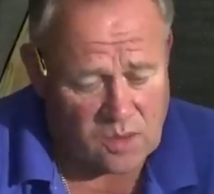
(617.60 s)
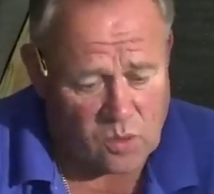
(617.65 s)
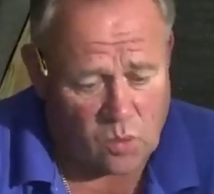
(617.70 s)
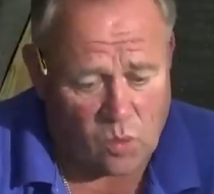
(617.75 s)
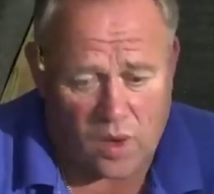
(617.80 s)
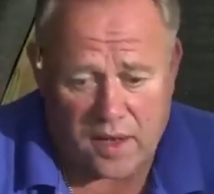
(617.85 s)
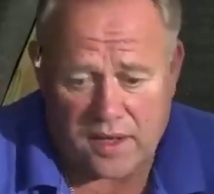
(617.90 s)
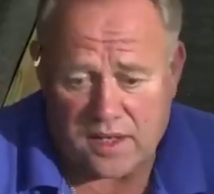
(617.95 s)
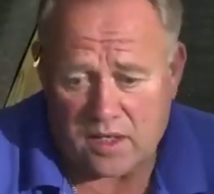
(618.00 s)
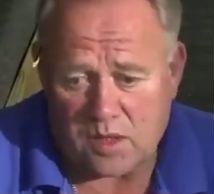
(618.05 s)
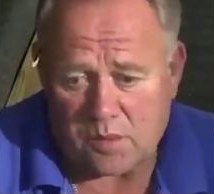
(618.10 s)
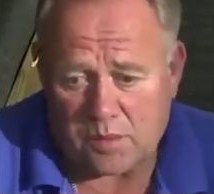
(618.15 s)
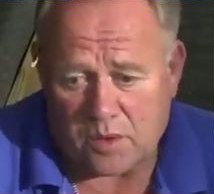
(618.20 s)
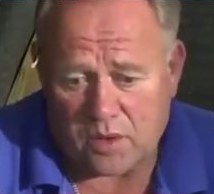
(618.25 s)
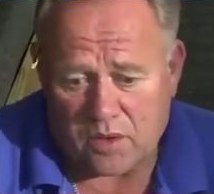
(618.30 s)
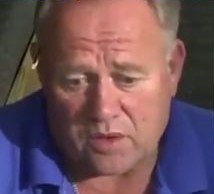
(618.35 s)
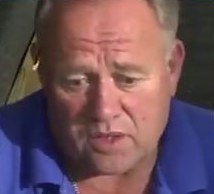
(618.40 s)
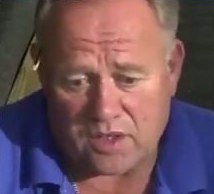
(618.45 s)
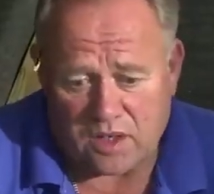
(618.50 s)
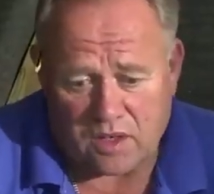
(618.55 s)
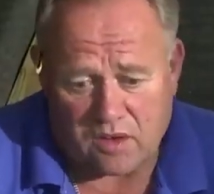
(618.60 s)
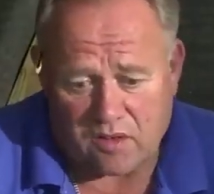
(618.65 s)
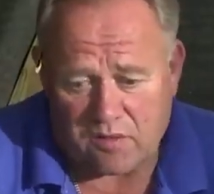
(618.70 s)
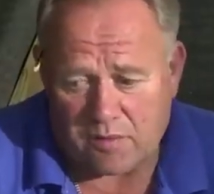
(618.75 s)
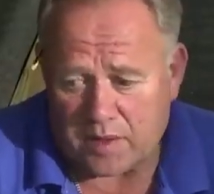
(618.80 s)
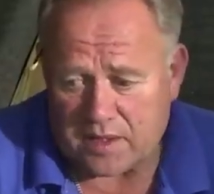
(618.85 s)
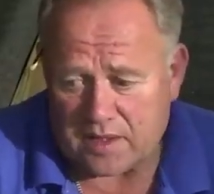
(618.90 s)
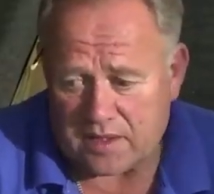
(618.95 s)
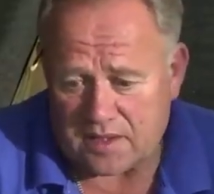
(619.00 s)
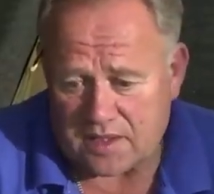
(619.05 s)
weight you put on your loft,
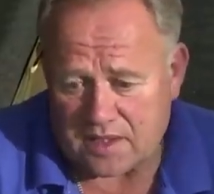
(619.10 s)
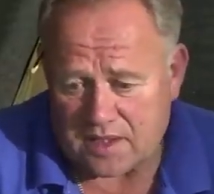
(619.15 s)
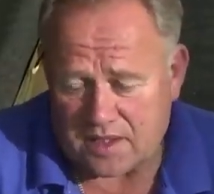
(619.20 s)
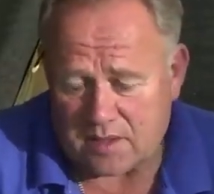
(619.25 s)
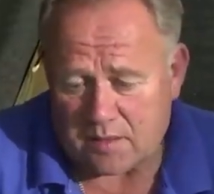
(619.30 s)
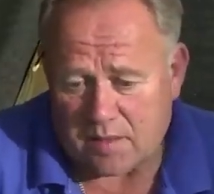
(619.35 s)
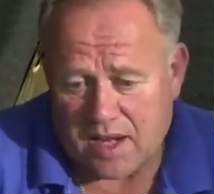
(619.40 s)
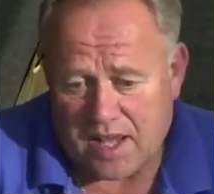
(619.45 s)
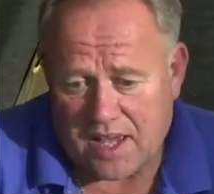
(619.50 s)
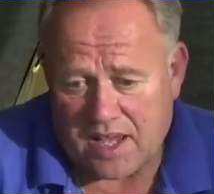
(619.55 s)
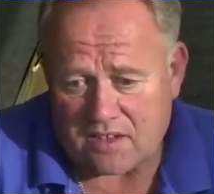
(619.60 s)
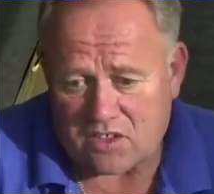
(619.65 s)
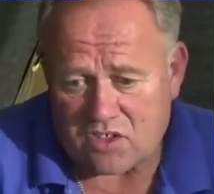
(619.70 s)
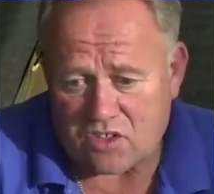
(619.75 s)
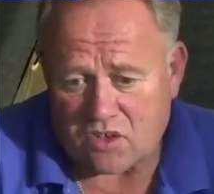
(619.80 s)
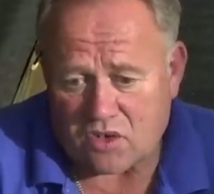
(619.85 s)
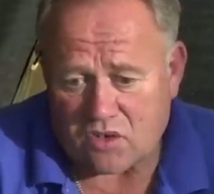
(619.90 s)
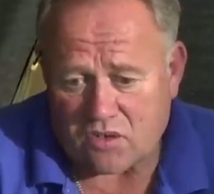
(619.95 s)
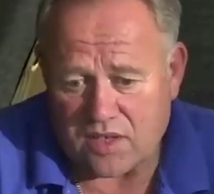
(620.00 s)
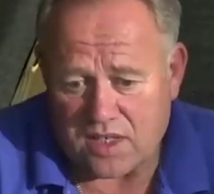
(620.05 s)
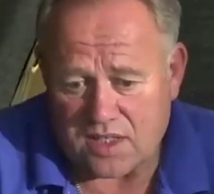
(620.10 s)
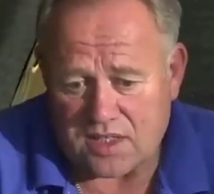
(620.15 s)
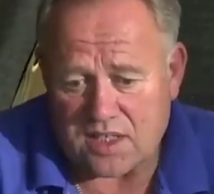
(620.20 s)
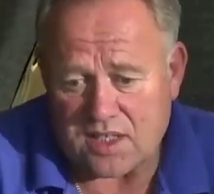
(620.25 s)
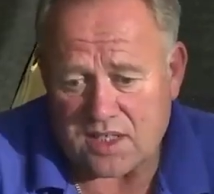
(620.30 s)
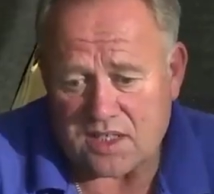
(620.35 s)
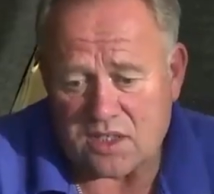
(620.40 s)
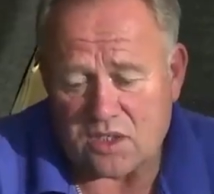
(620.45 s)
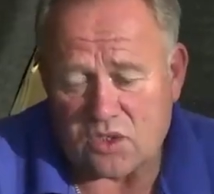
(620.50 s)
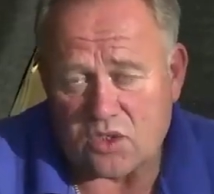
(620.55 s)
because it doesn't matter how strong this
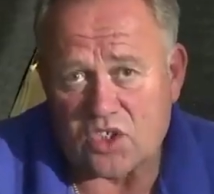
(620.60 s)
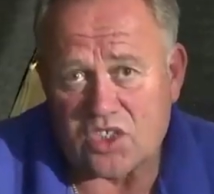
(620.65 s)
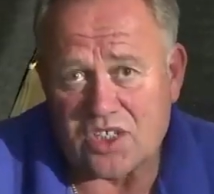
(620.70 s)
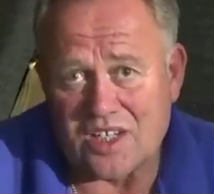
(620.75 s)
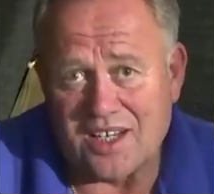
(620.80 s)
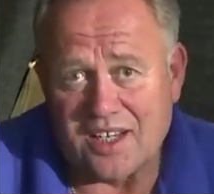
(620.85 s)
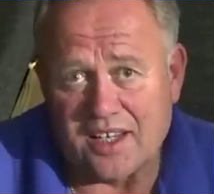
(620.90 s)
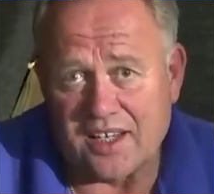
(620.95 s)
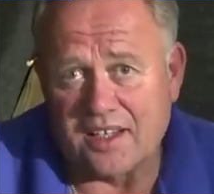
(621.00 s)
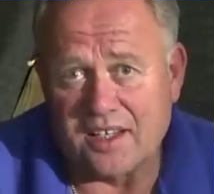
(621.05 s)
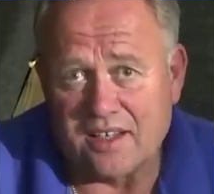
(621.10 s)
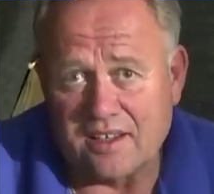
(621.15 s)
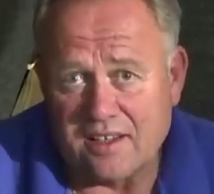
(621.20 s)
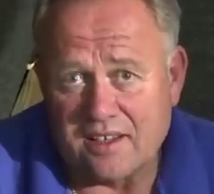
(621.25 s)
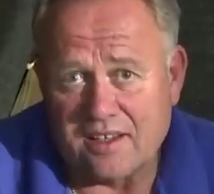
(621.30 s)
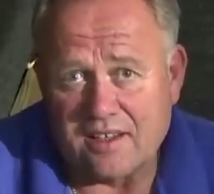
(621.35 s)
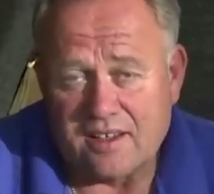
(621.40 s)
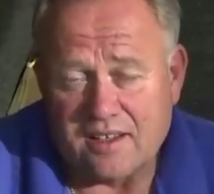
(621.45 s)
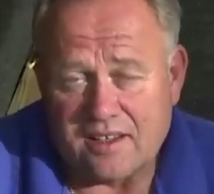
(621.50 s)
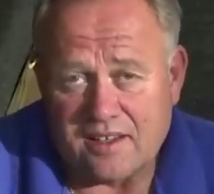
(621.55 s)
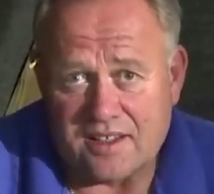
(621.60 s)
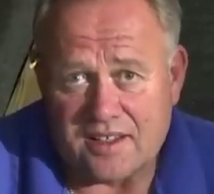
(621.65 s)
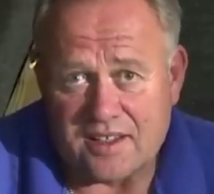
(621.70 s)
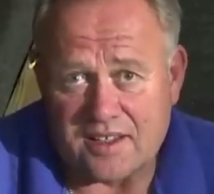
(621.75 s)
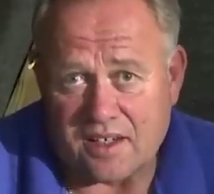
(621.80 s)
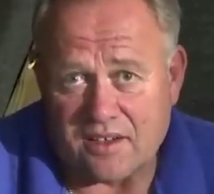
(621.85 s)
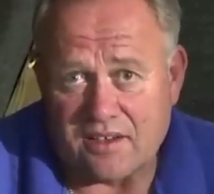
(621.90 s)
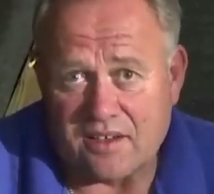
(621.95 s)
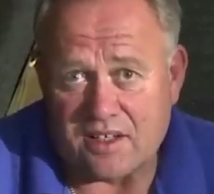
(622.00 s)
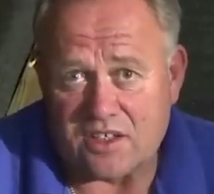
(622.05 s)
is, your ceiling is
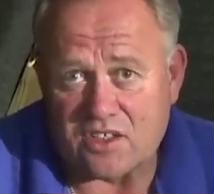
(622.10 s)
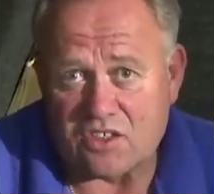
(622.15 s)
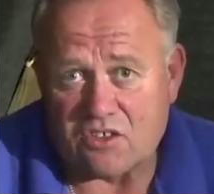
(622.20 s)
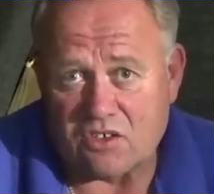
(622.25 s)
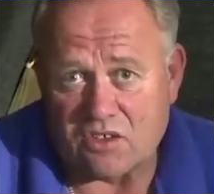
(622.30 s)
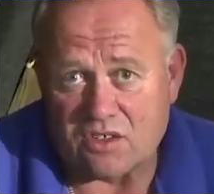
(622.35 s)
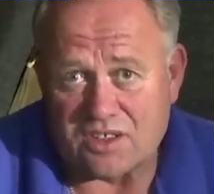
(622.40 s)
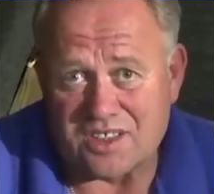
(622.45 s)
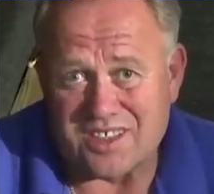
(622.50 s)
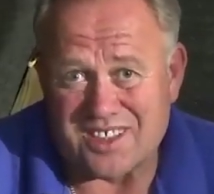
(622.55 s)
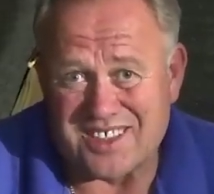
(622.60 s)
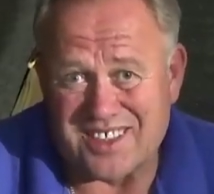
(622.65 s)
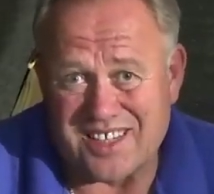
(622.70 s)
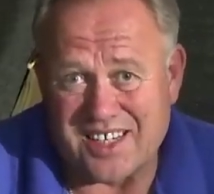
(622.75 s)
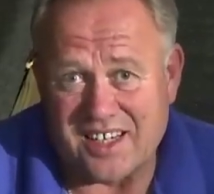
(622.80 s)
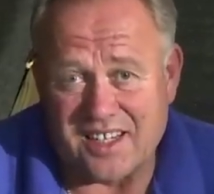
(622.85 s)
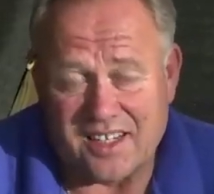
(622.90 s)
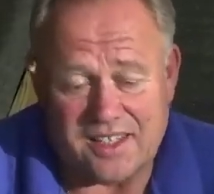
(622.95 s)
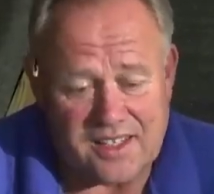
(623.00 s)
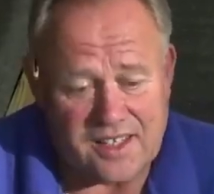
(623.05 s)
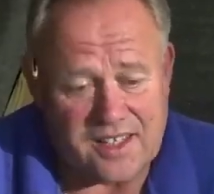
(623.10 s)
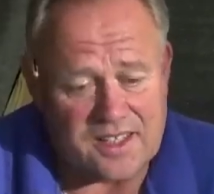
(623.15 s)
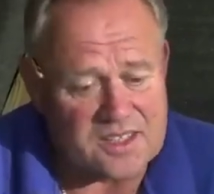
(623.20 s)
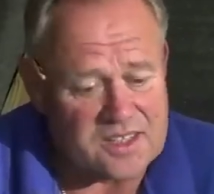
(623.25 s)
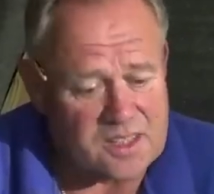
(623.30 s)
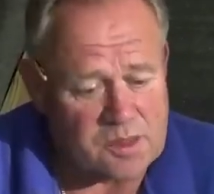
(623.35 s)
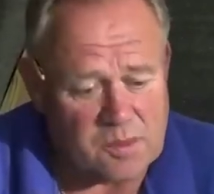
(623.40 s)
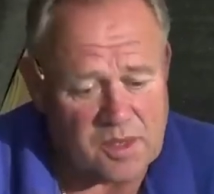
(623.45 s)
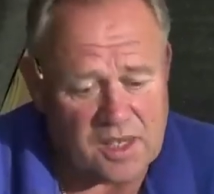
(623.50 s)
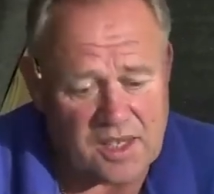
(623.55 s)
only as strong as a ceiling
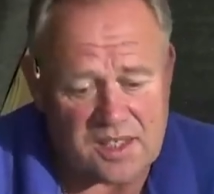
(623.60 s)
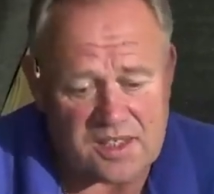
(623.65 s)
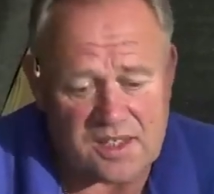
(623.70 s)
needs to be.